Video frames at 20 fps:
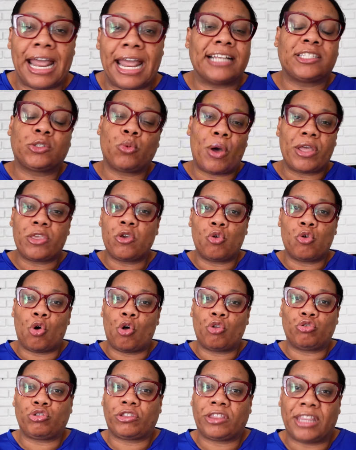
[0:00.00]
That's one you
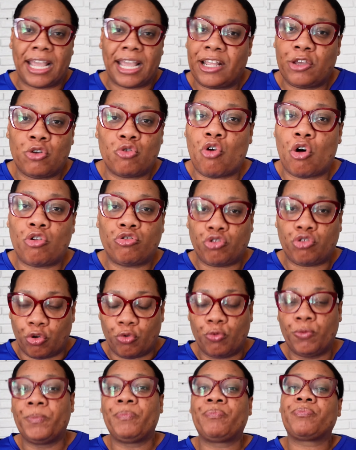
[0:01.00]
don't thing you don't
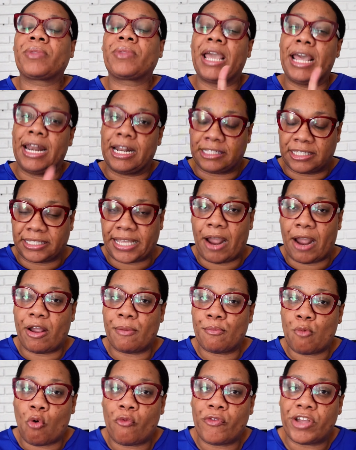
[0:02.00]
do in the
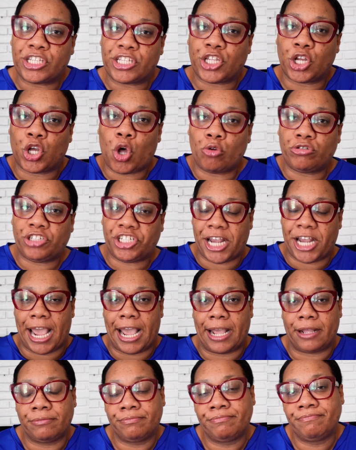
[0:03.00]
scary movies to go
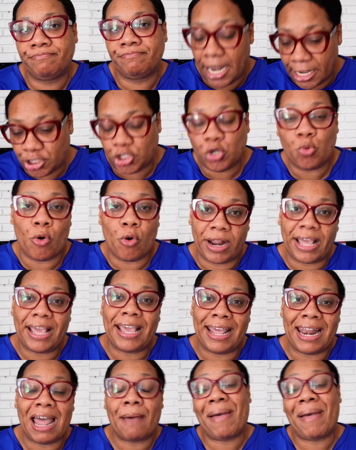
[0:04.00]
check. Unless you want to
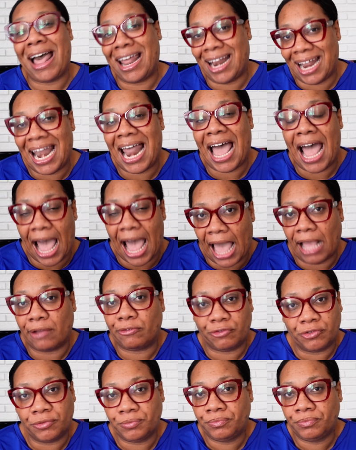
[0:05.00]
end up
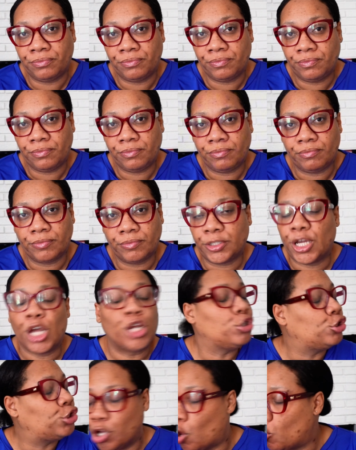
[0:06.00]

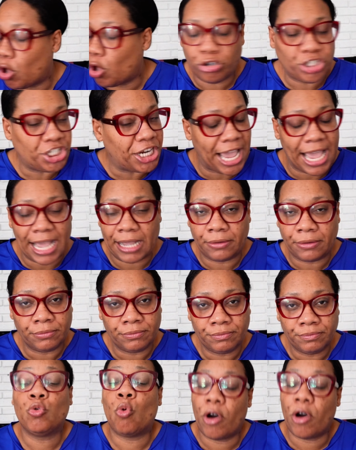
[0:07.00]
unalive. Don't go check.
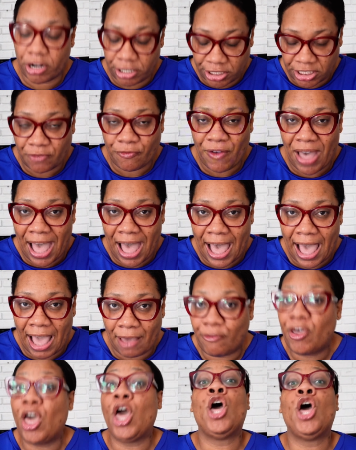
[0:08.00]
You want to
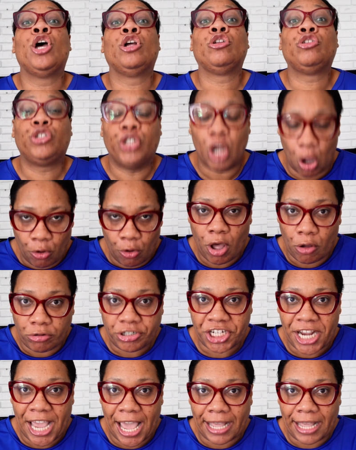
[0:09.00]
survive? Don't go
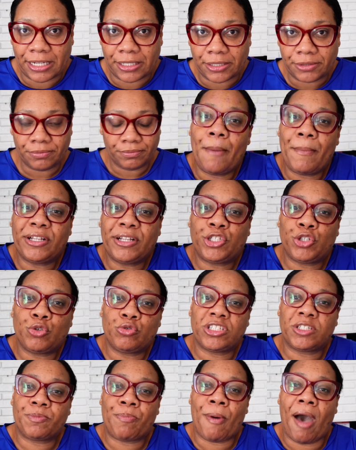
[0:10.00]
check. Number
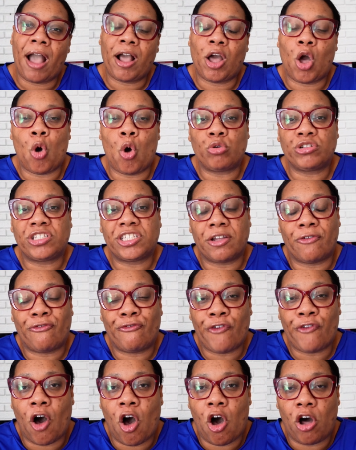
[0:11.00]
two spot goes to
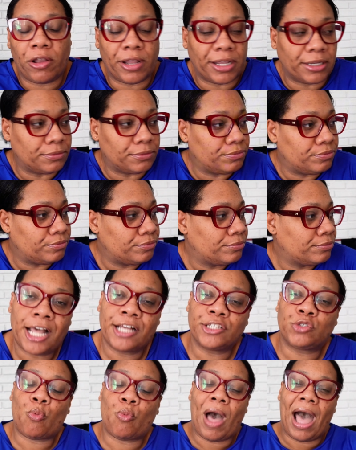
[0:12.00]
falling.
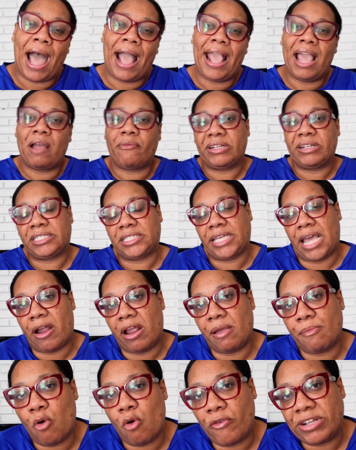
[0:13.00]
Cause why every
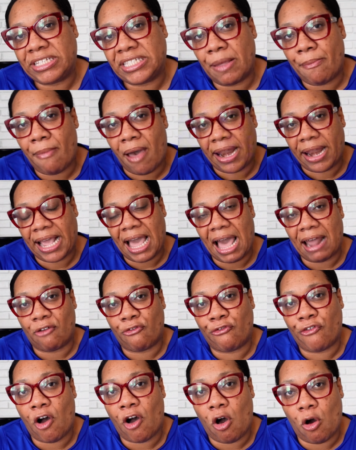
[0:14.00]
scary movie somebody gotta
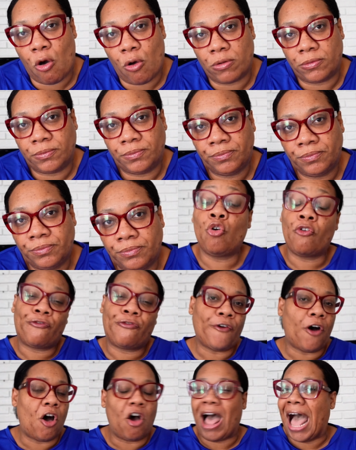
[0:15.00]
fall? You
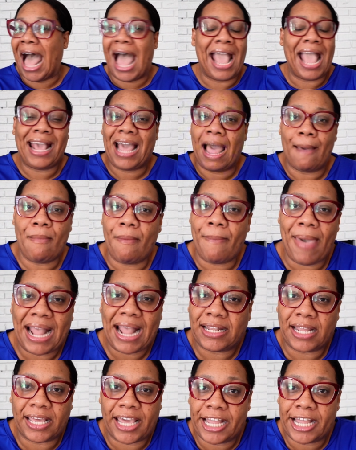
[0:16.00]
fall, I ain't coming
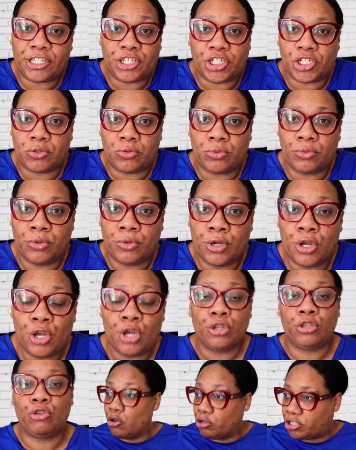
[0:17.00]
back to get you.
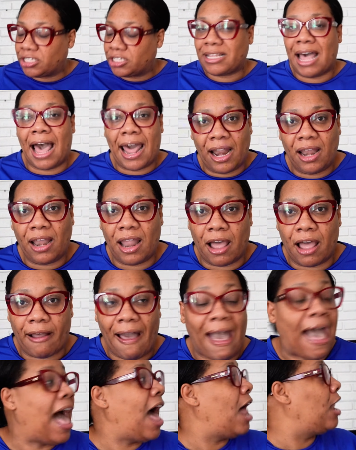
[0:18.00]
You just out of
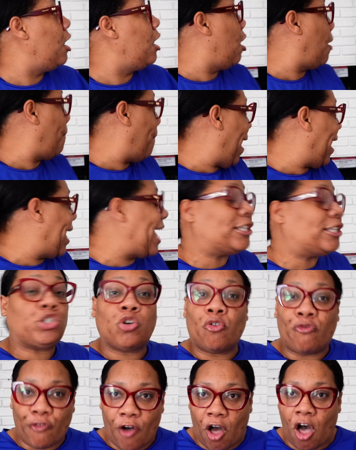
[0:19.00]
luck. I'll look back at
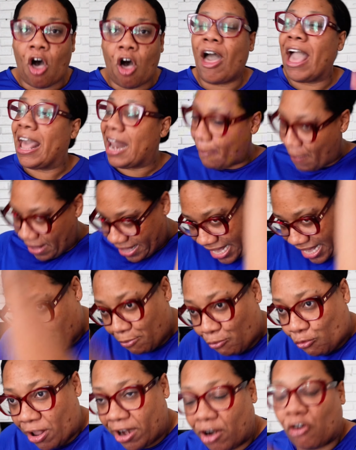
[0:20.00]
you fall and I'ma
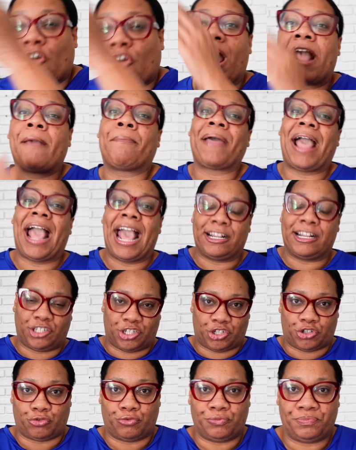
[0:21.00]
keep running right
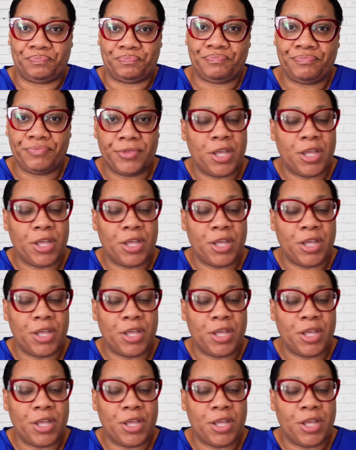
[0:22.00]
past you.